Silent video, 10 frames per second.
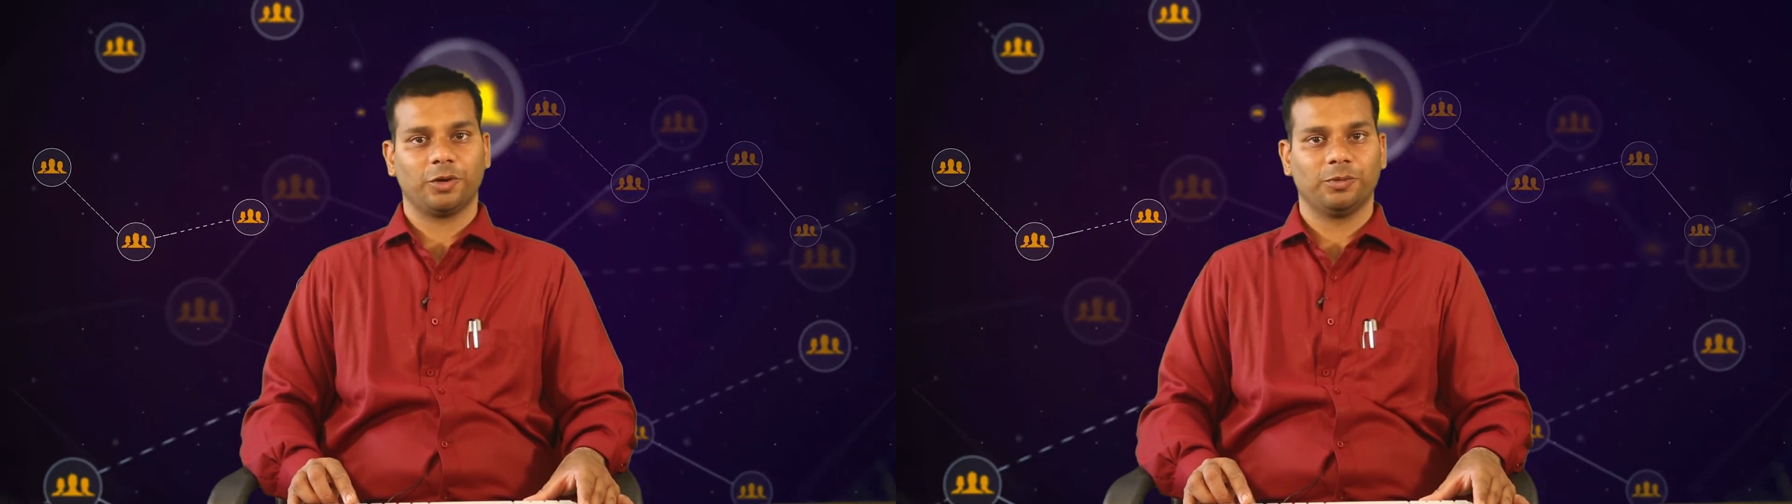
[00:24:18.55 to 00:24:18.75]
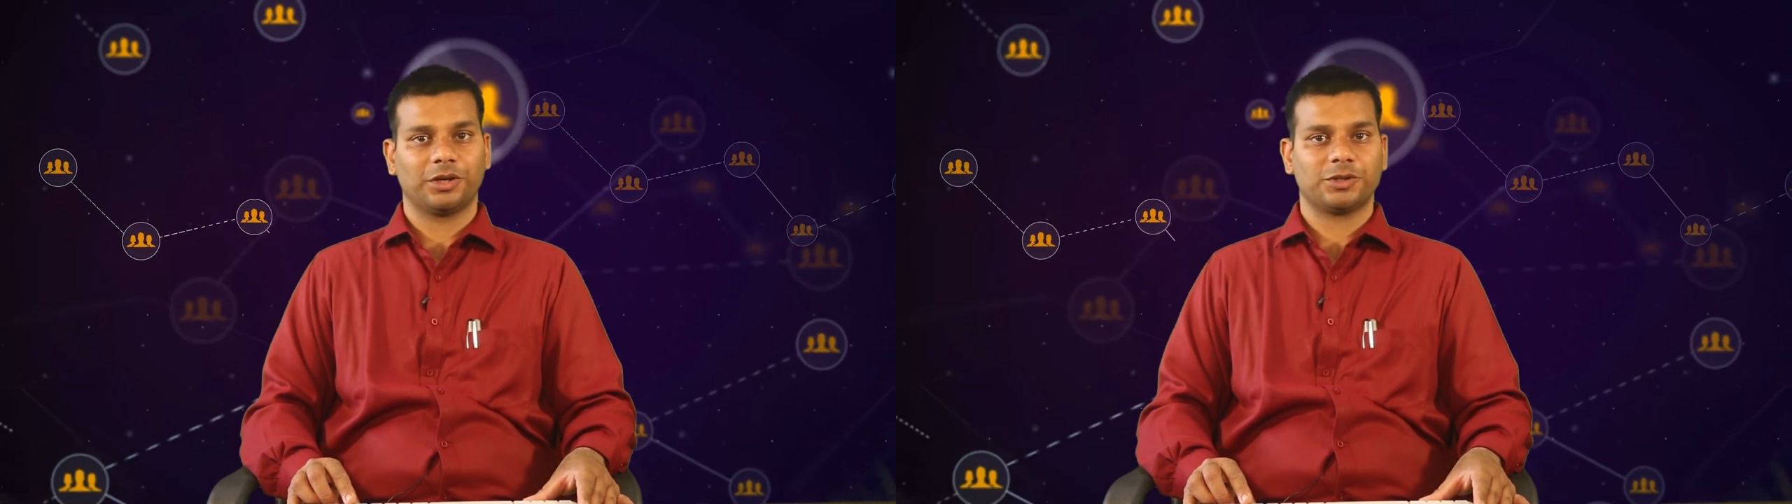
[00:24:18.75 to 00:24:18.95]

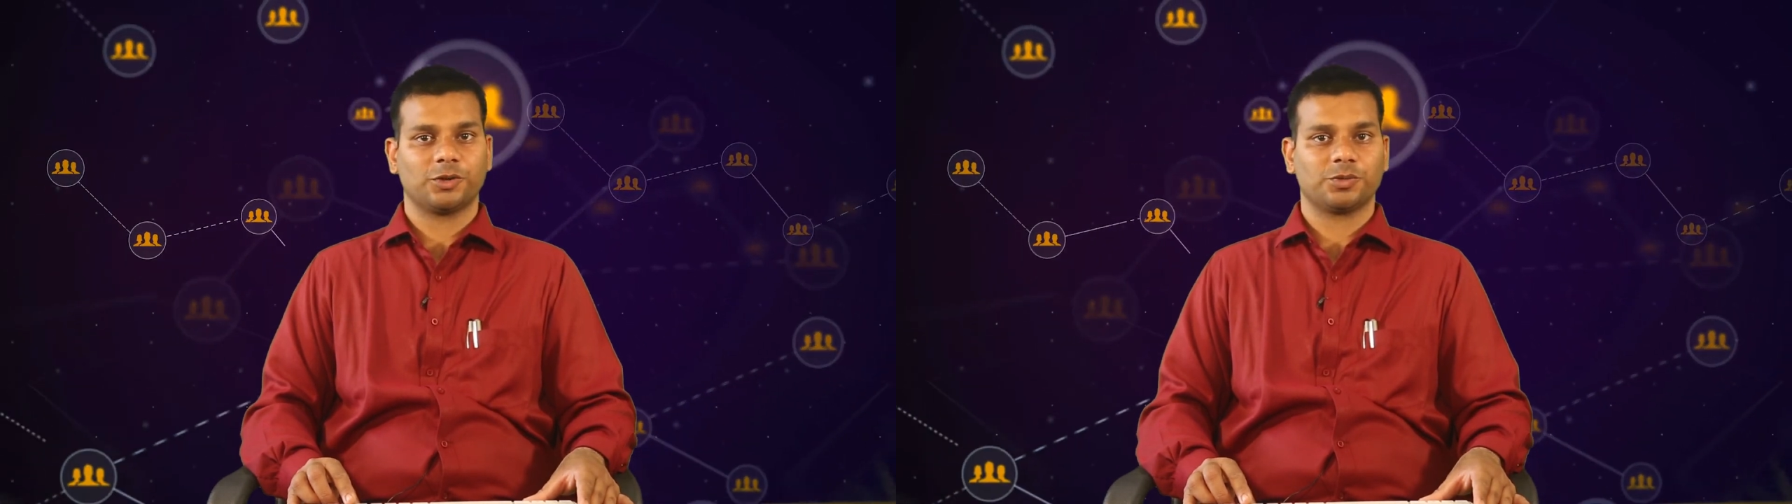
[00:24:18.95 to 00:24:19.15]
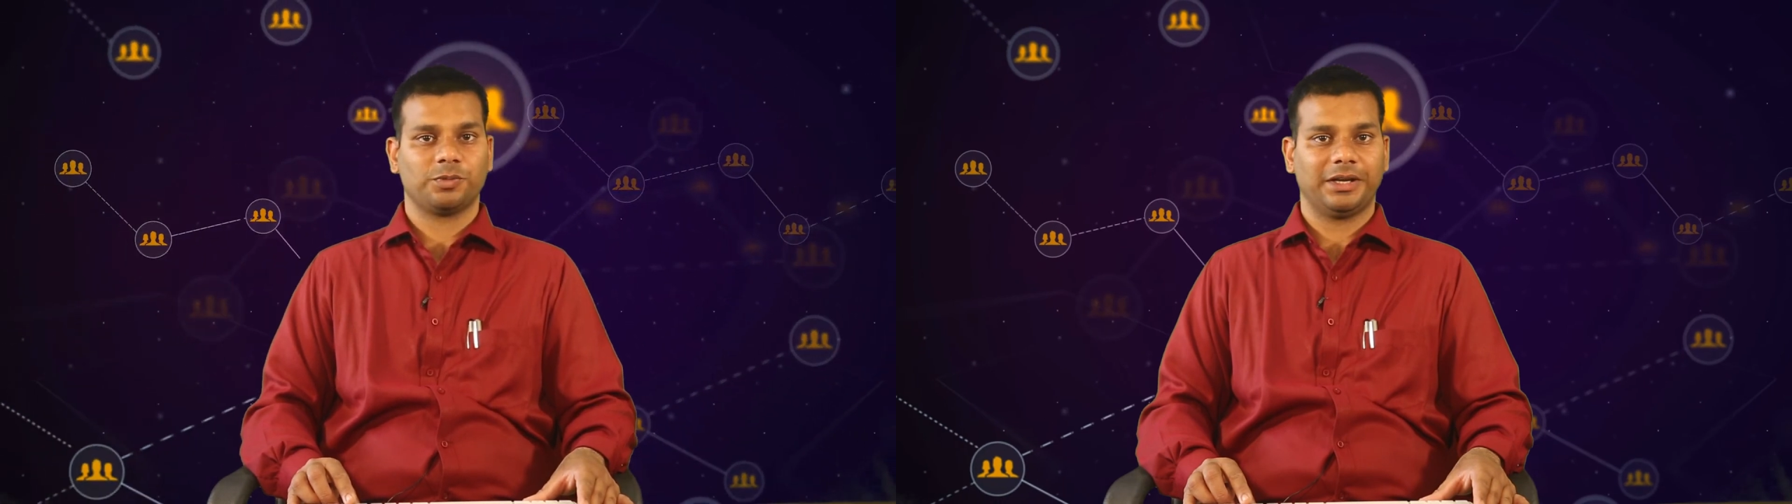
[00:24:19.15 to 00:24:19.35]
human
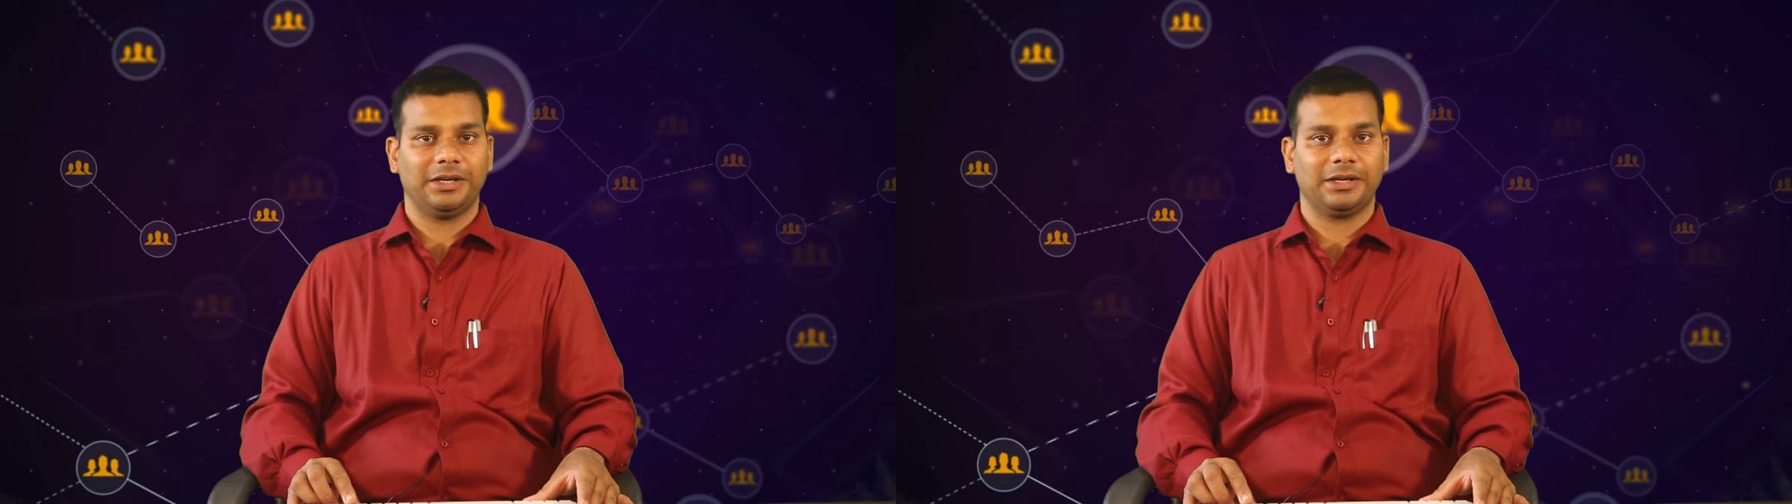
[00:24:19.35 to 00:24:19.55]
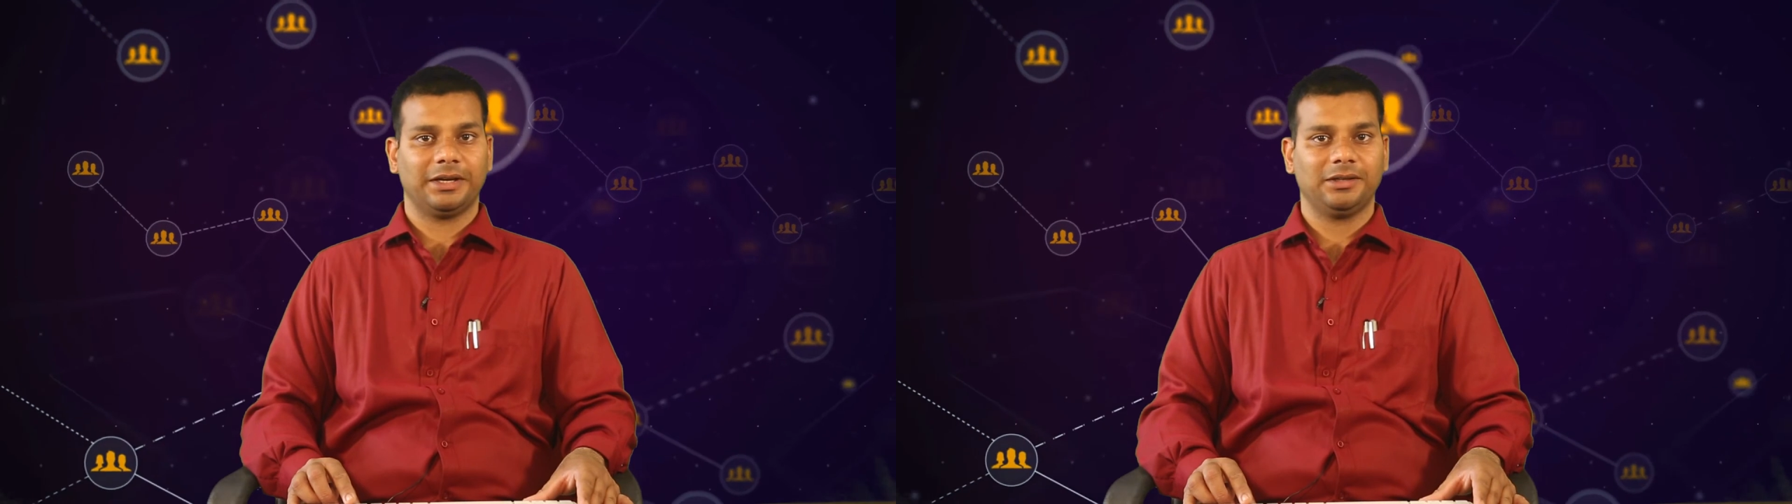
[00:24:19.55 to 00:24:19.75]
resource
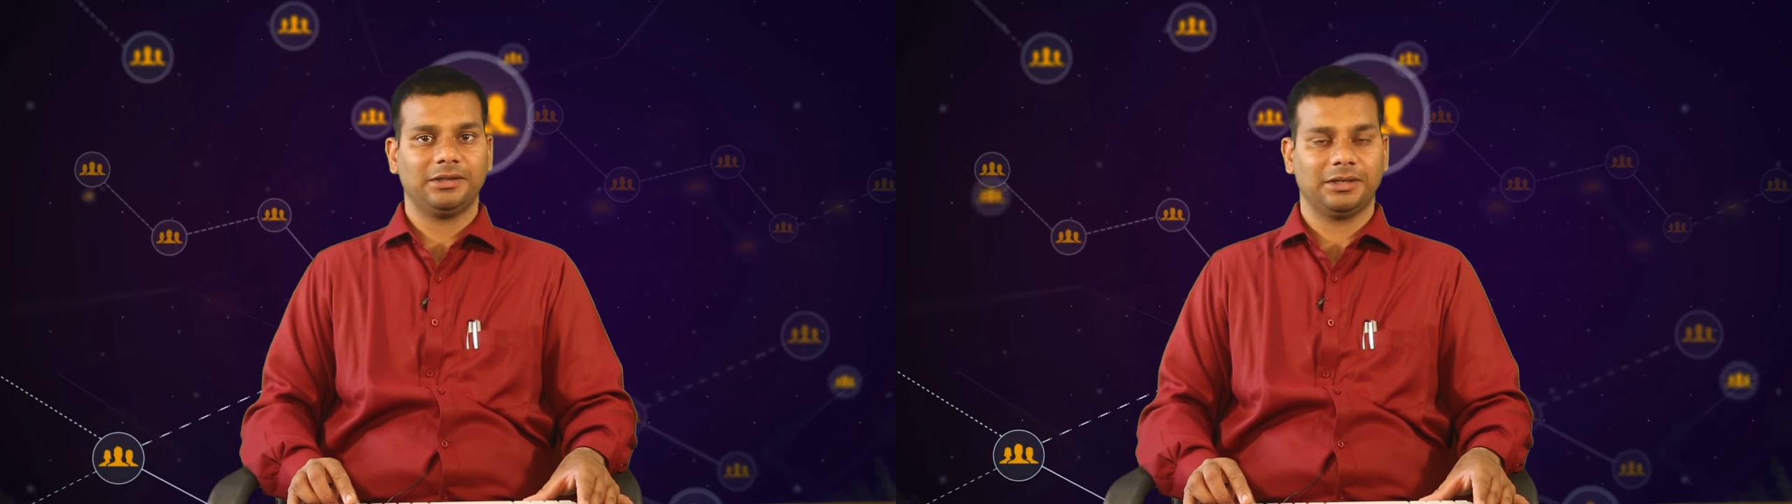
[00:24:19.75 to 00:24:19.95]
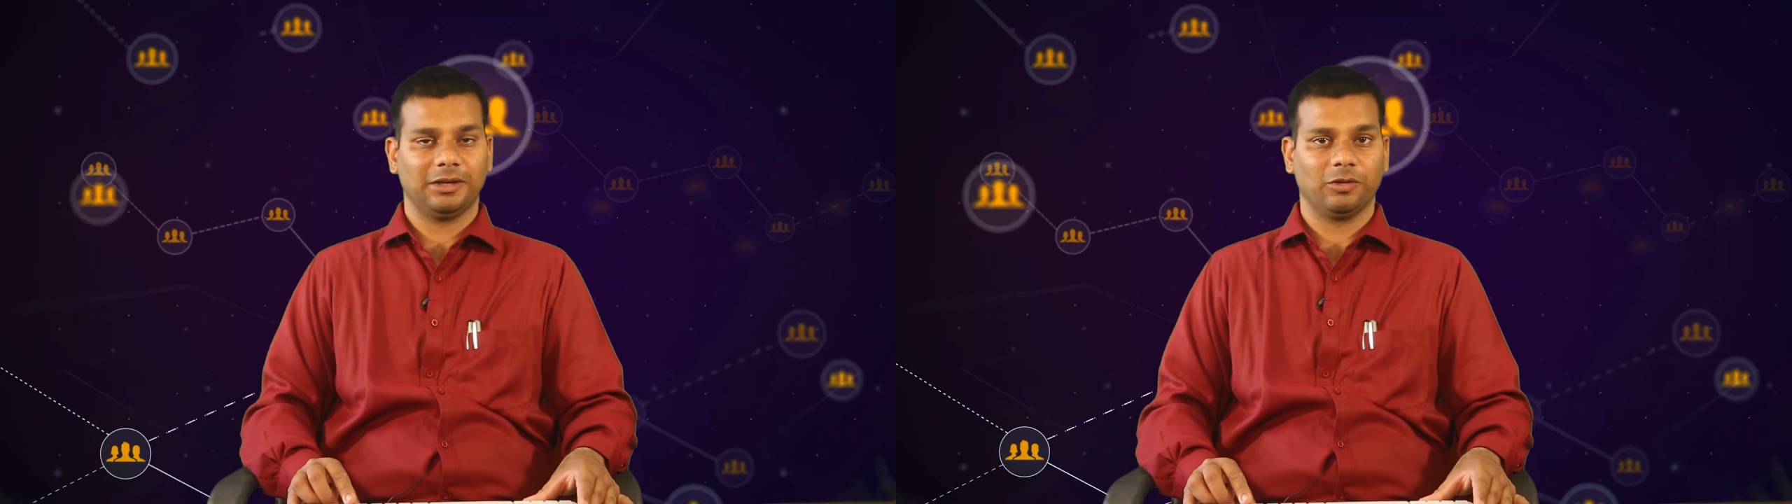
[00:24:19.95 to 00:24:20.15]
planning and
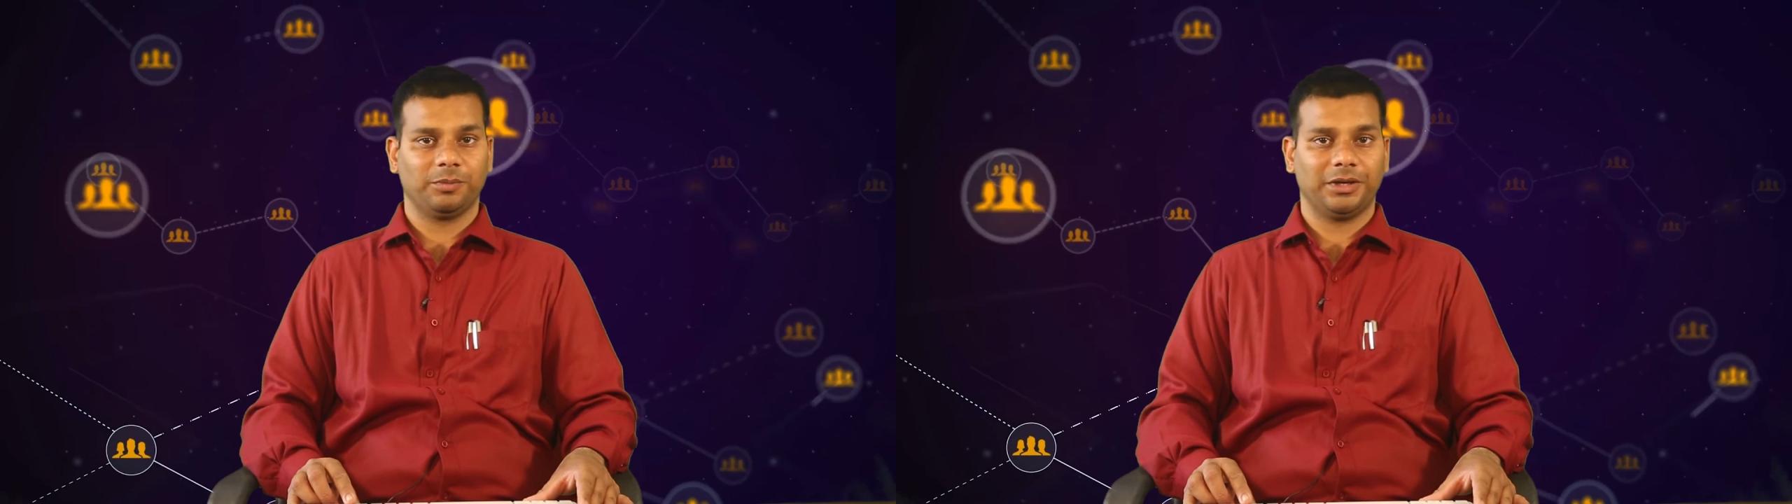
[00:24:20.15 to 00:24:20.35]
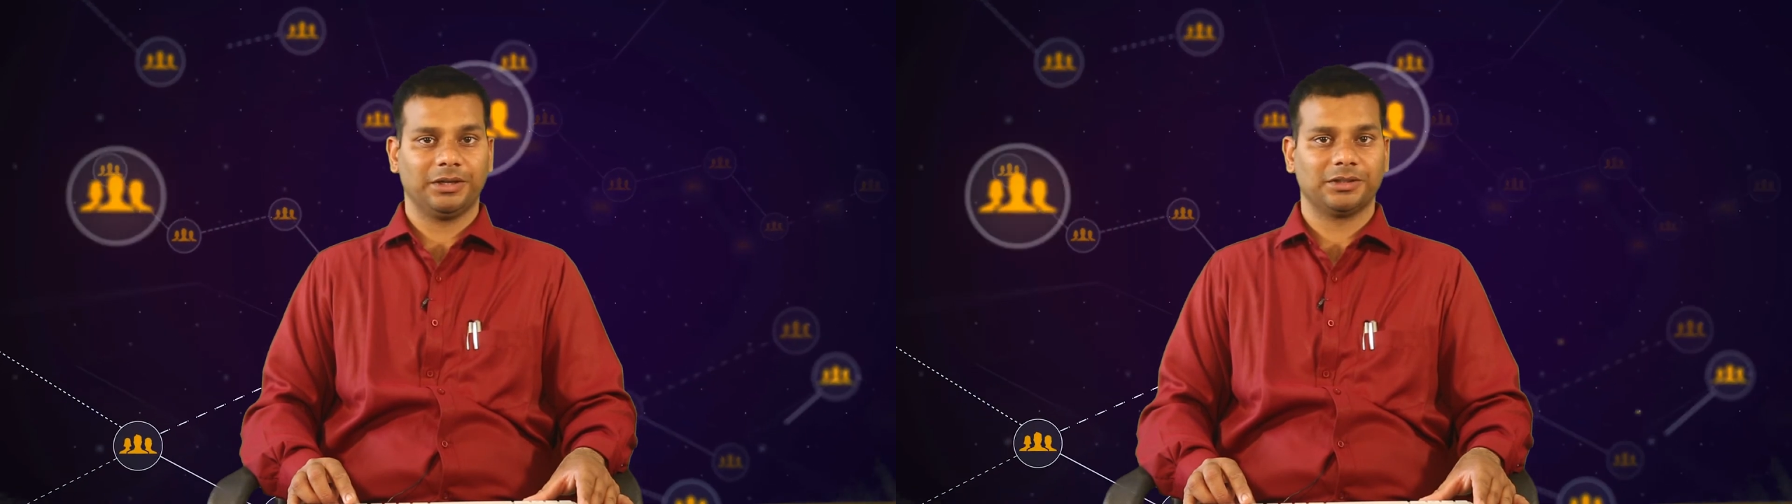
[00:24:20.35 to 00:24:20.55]

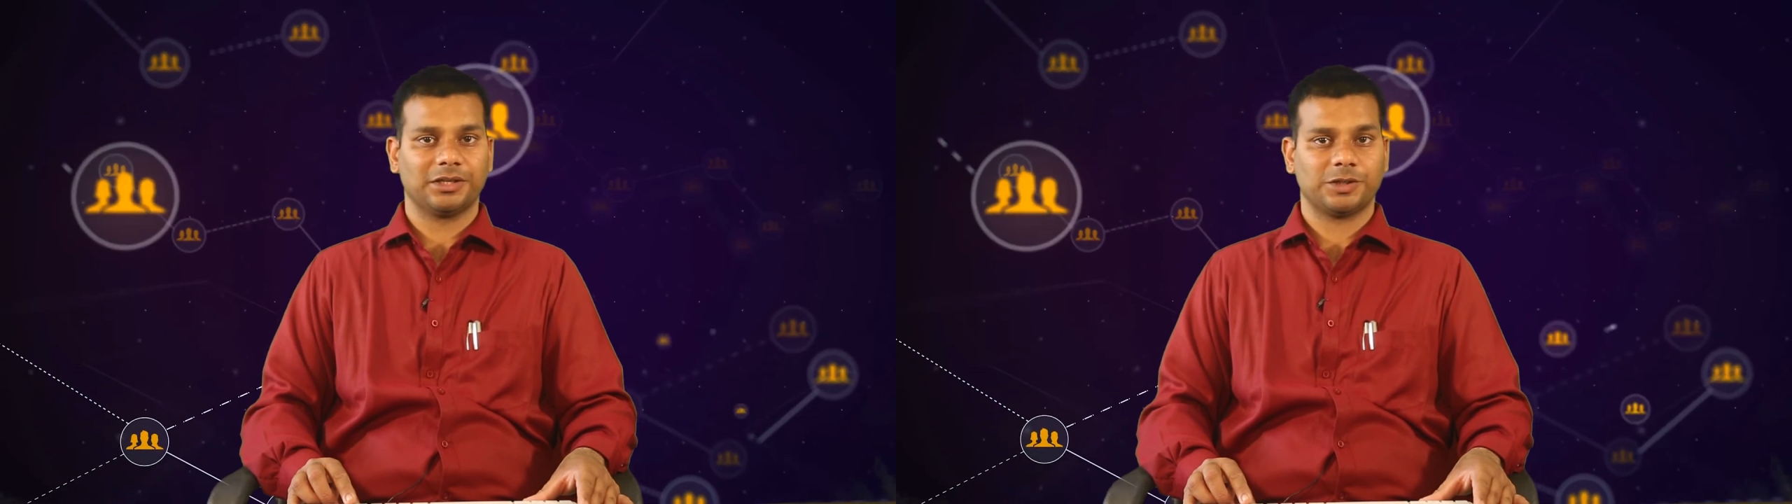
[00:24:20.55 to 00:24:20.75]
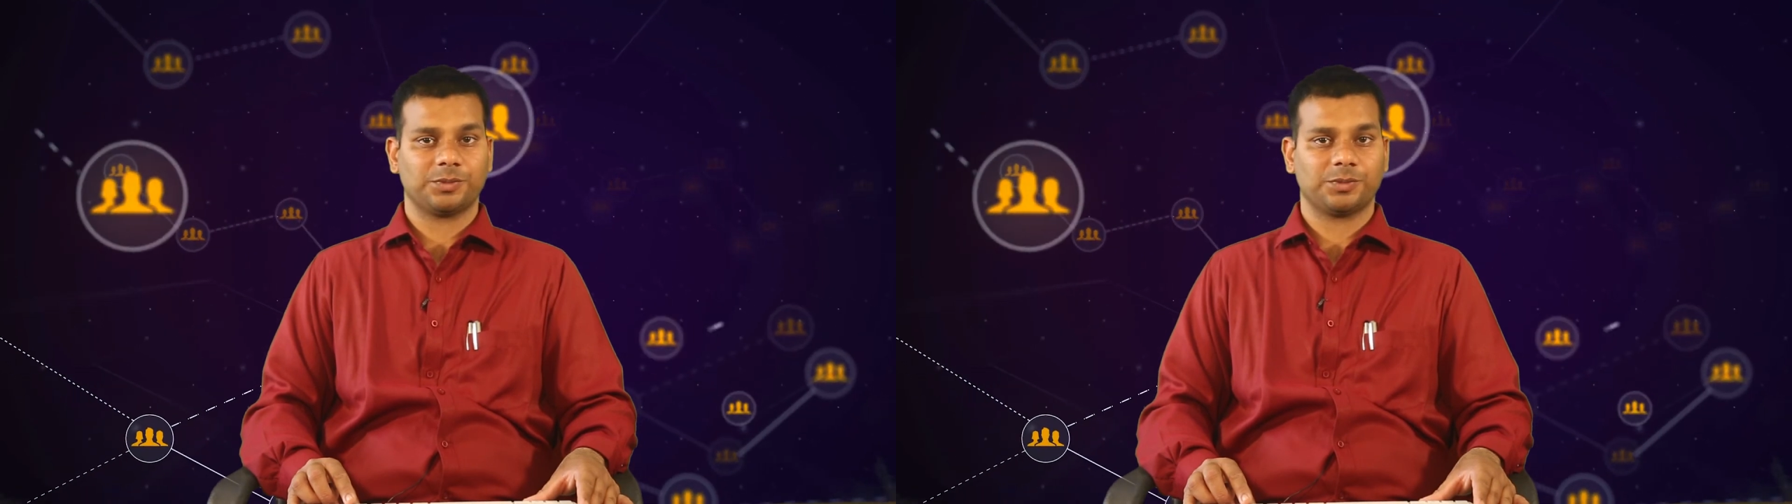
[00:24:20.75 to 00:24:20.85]
development,